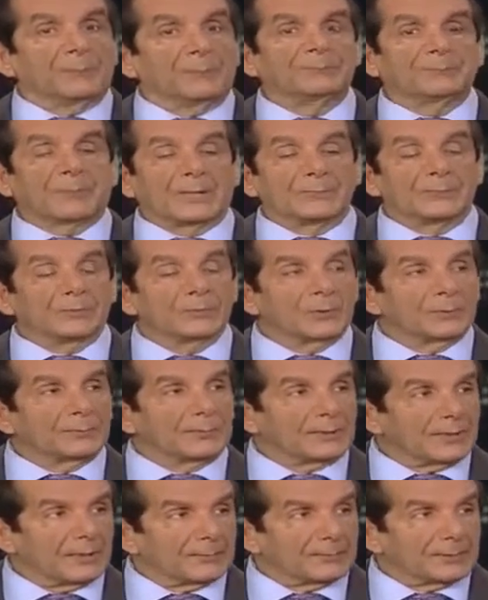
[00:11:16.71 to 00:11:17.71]
People would
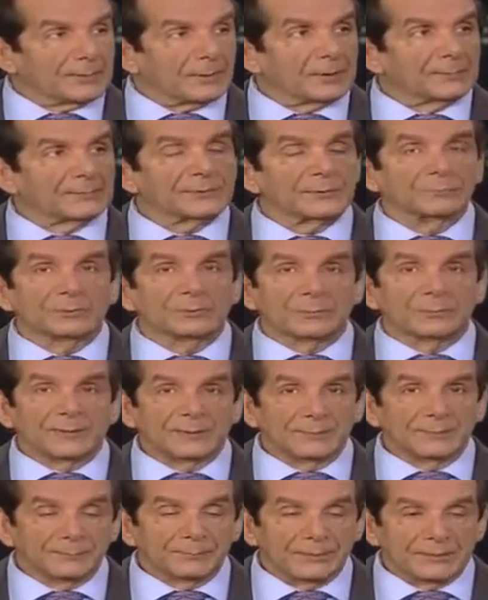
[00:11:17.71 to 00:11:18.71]
be up in arms and would be
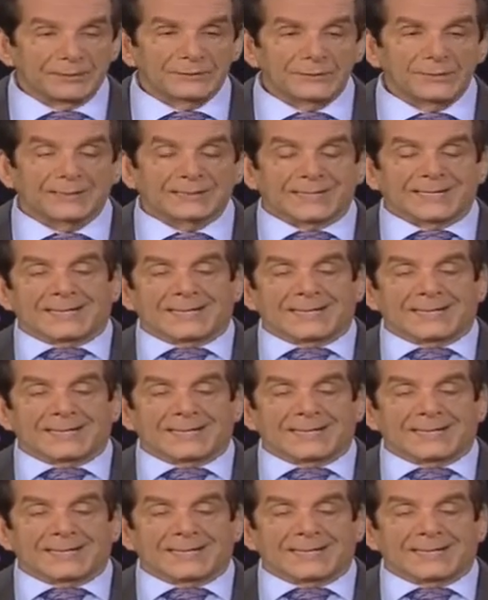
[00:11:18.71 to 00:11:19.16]
impeaching.